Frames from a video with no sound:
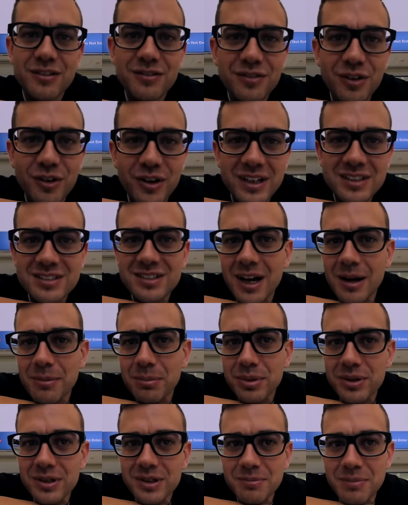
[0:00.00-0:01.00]
For
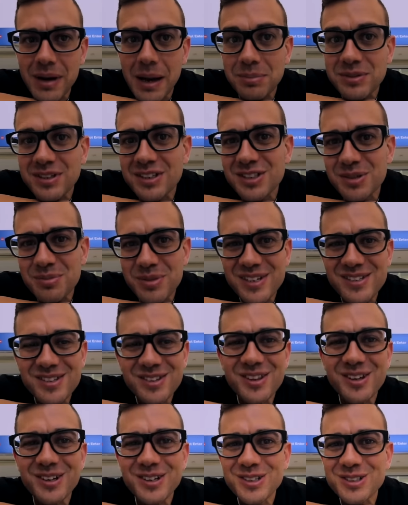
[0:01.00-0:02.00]
example, baptism
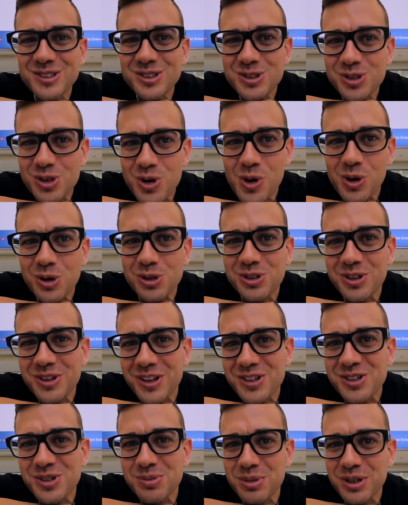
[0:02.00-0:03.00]
is the door to
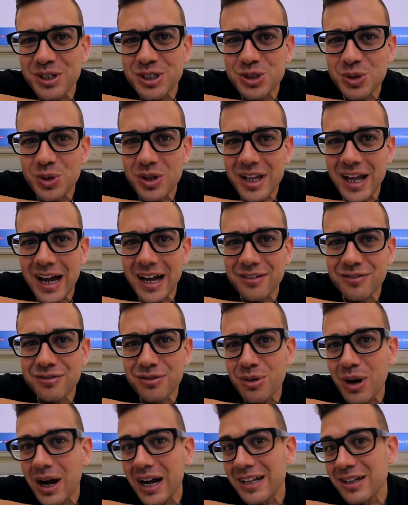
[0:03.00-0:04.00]
the spiritual
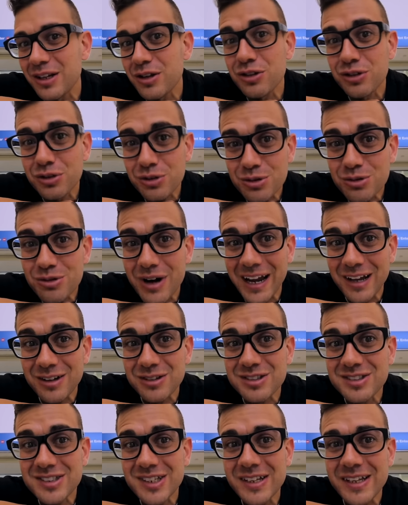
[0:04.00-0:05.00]
life, while through
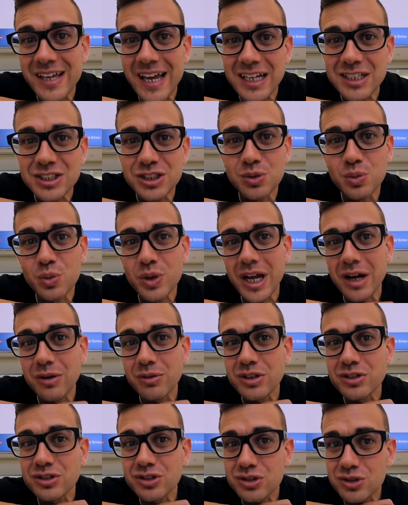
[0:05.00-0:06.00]
reconciliation we are
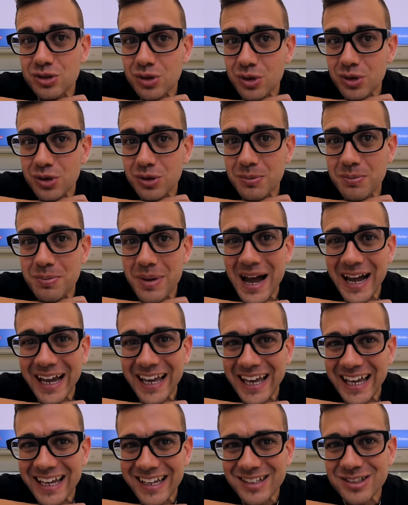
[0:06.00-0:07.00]
restored back
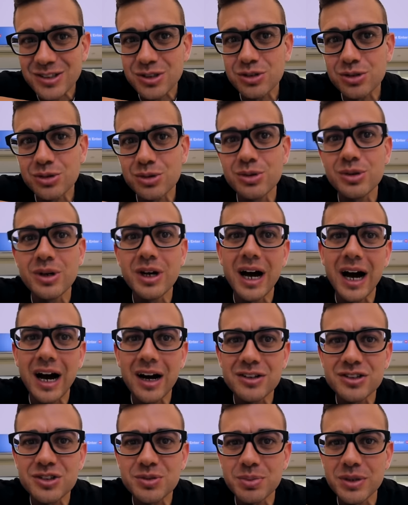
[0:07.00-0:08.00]
into
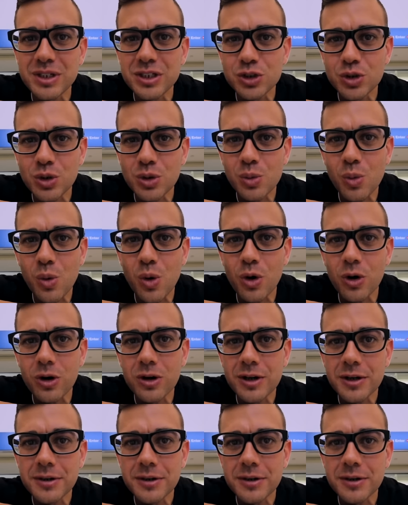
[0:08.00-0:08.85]
our spiritual walk.